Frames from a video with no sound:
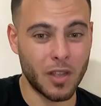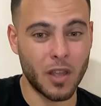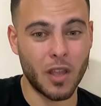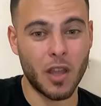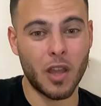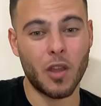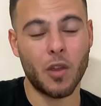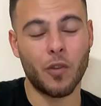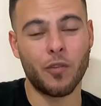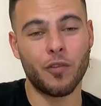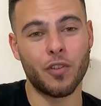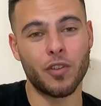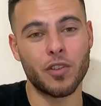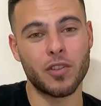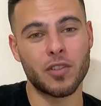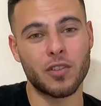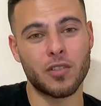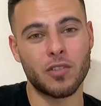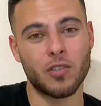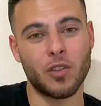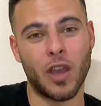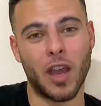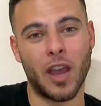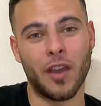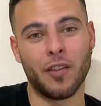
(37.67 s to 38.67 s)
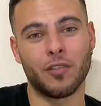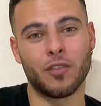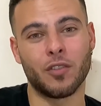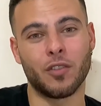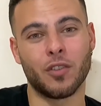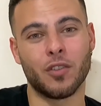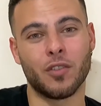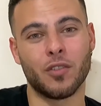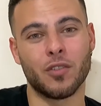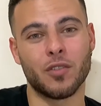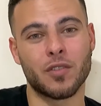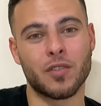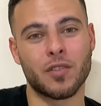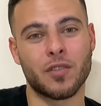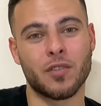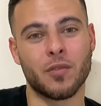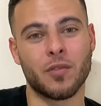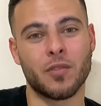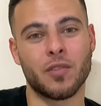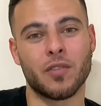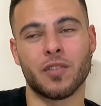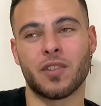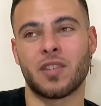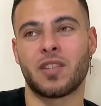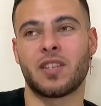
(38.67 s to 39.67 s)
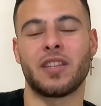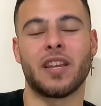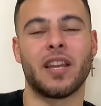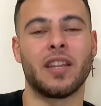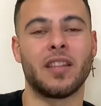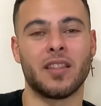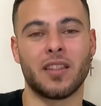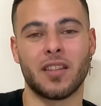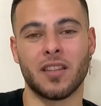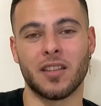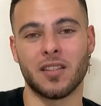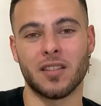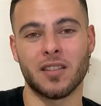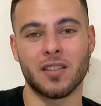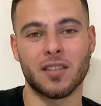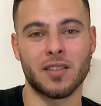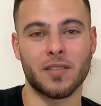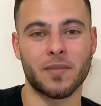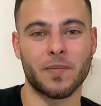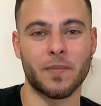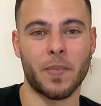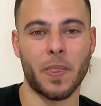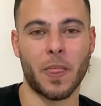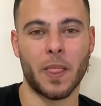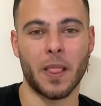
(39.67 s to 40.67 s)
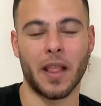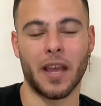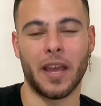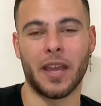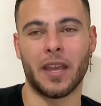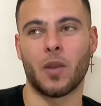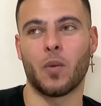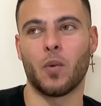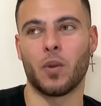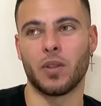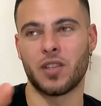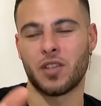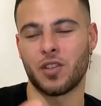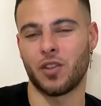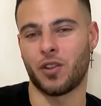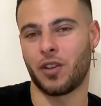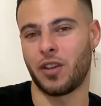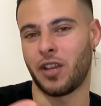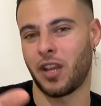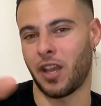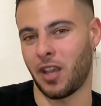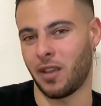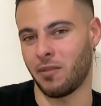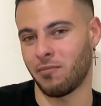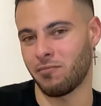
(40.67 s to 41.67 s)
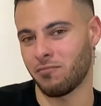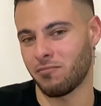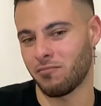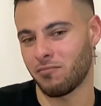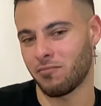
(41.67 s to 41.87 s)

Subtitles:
First, you have to use the sentence like what's your name.